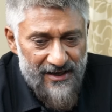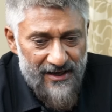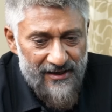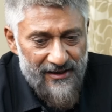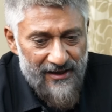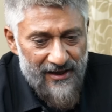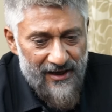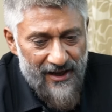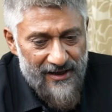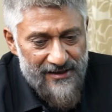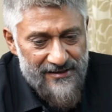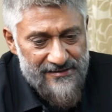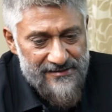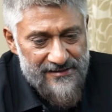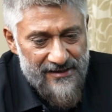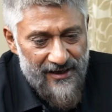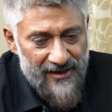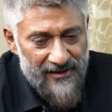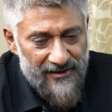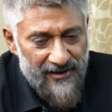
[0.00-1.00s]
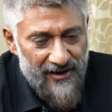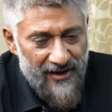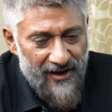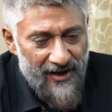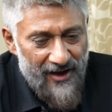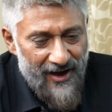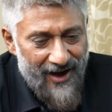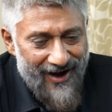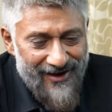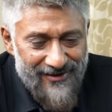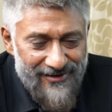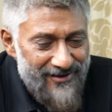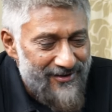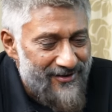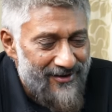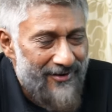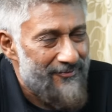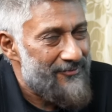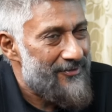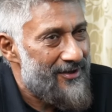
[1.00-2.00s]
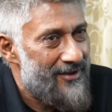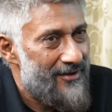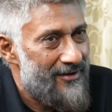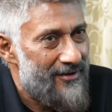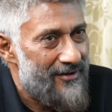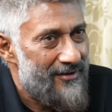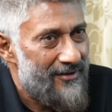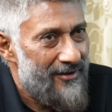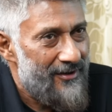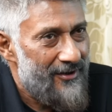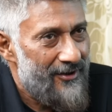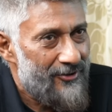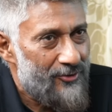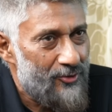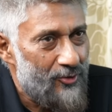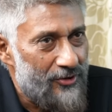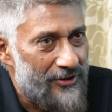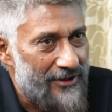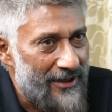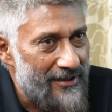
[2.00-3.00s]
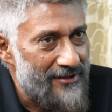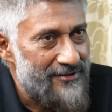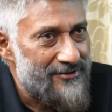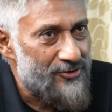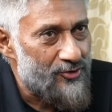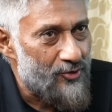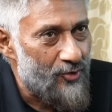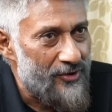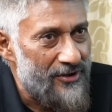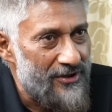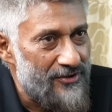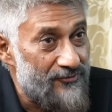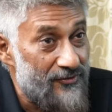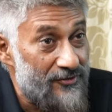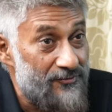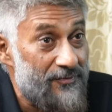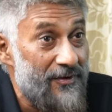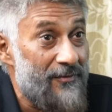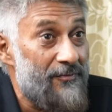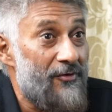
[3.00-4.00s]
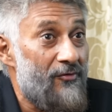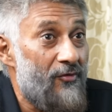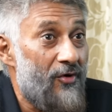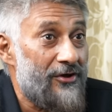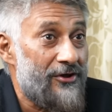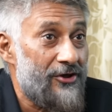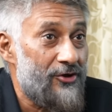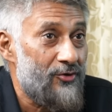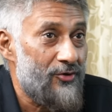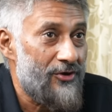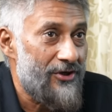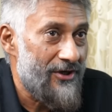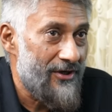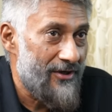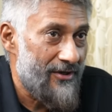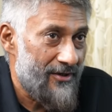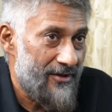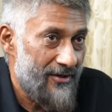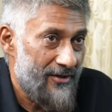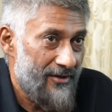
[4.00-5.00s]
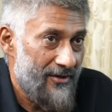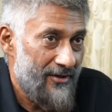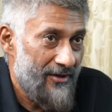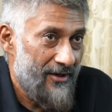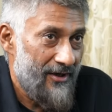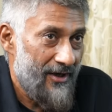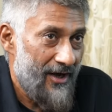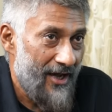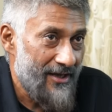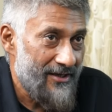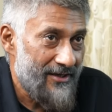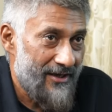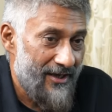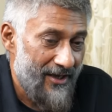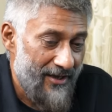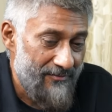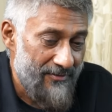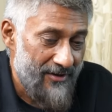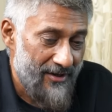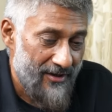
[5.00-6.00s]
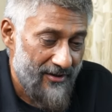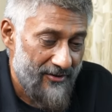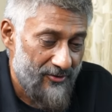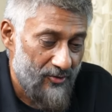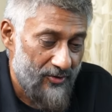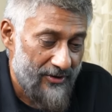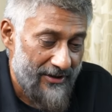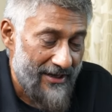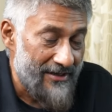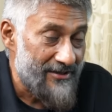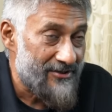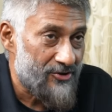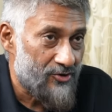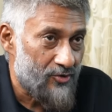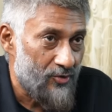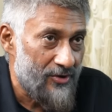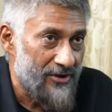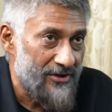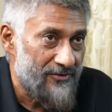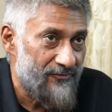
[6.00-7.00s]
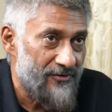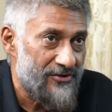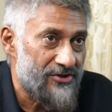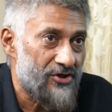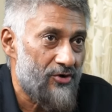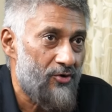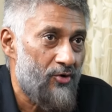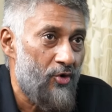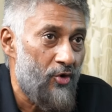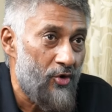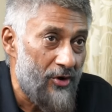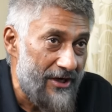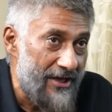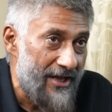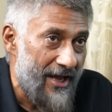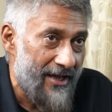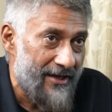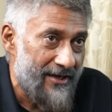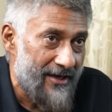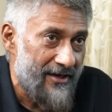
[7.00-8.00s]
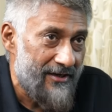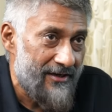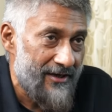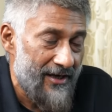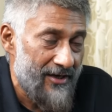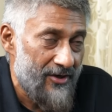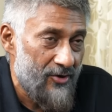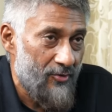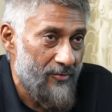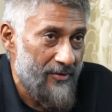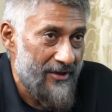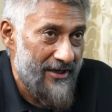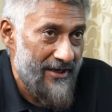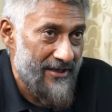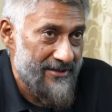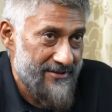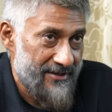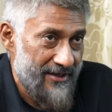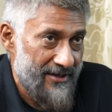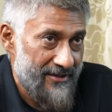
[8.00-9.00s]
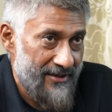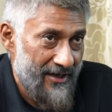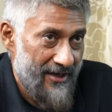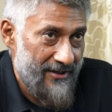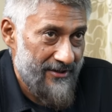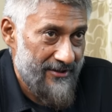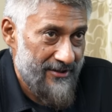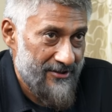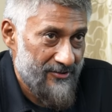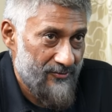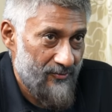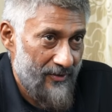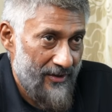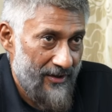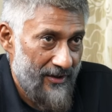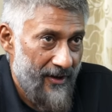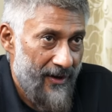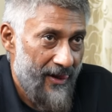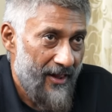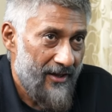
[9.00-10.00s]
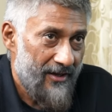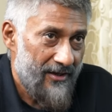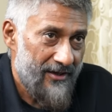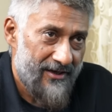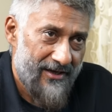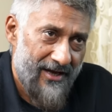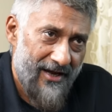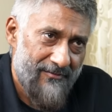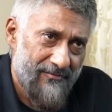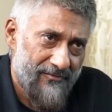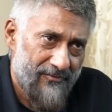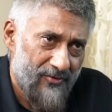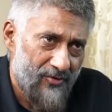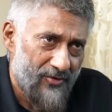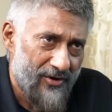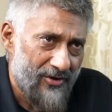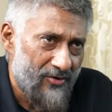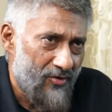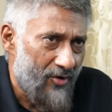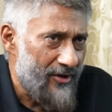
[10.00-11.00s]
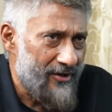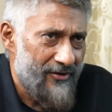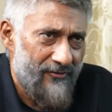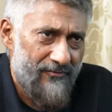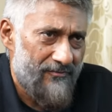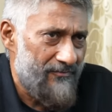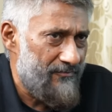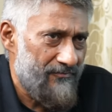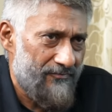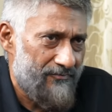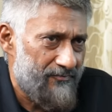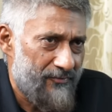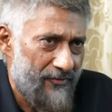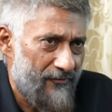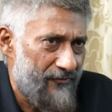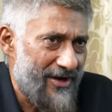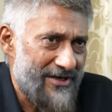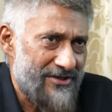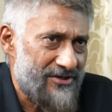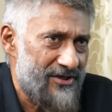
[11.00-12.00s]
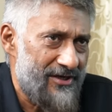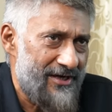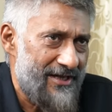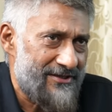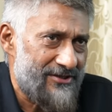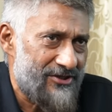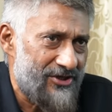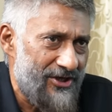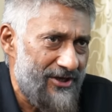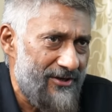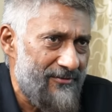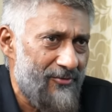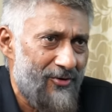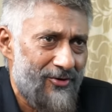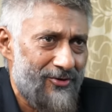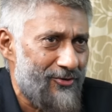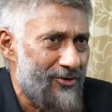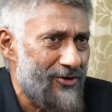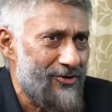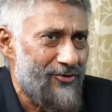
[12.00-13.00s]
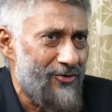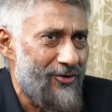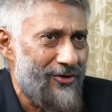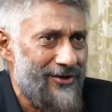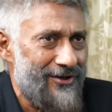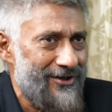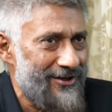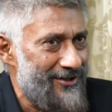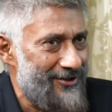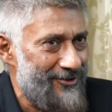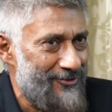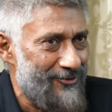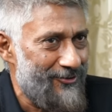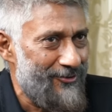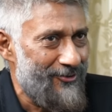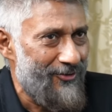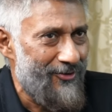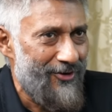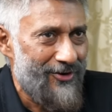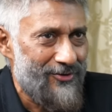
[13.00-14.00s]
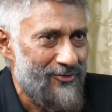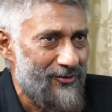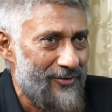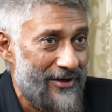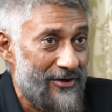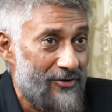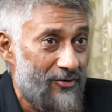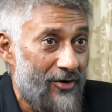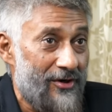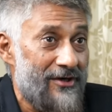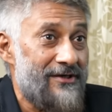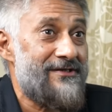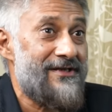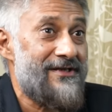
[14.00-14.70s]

I realized that I didn't come here to tell stories which people wanted to hear. I came here to tell stories which only I can tell, nobody else can tell in this world it can you can call it professional esteem or you can call it ego or you can call it